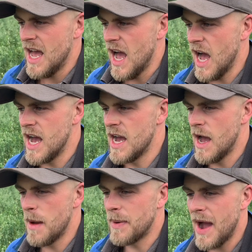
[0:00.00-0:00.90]

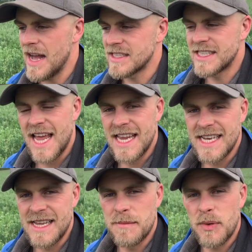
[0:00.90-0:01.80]
about actually taking
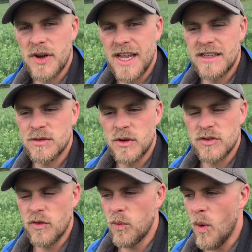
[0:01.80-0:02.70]
it and putting it into a
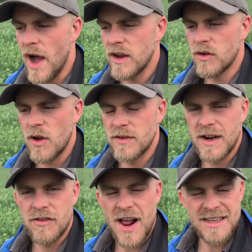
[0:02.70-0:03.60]
sort of white clover
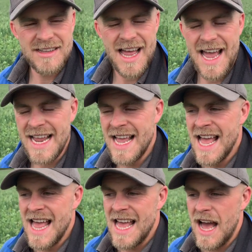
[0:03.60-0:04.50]
grass ley.
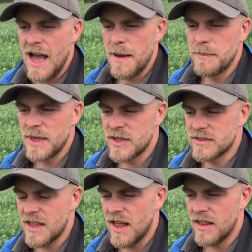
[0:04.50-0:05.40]

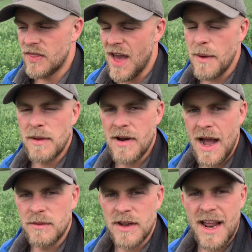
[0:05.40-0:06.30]
Because that way
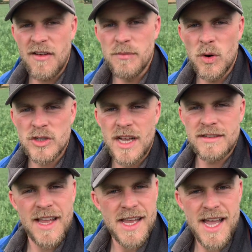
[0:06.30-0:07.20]
round, I'd have more chance
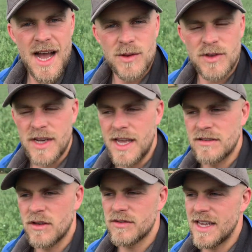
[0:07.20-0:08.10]
of getting cows on here.
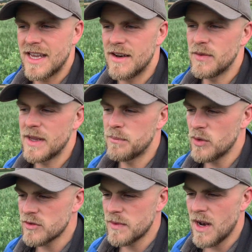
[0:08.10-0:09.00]
So I was thinking if we could
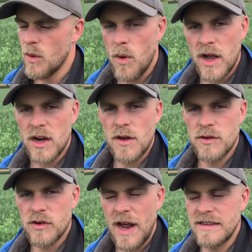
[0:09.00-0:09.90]
put something like white clover
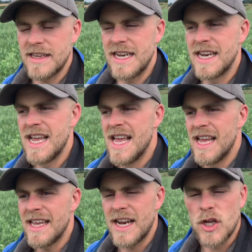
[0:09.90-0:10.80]
and grass
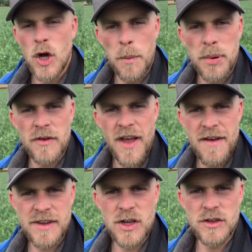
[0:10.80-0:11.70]
in, get a couple of
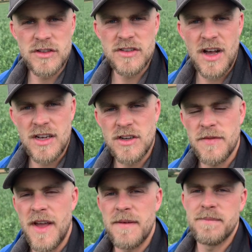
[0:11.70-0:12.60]
heavy cuts of silage
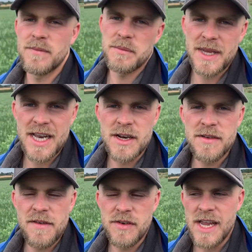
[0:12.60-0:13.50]
off it beginning of
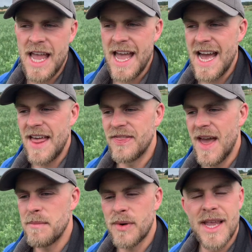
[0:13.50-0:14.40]
every year, and
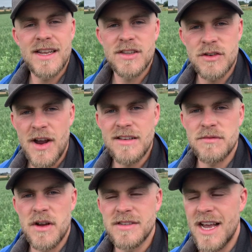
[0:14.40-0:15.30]
then bring it into the grazing
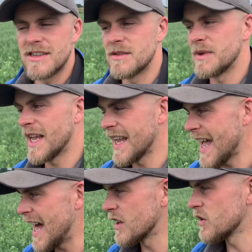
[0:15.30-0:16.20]
rotation, we get
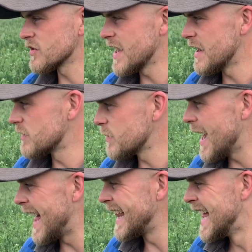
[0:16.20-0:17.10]
cattle across here as
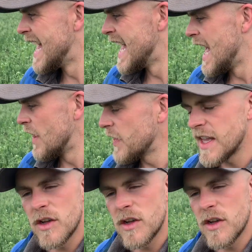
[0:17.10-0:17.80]
well. I think it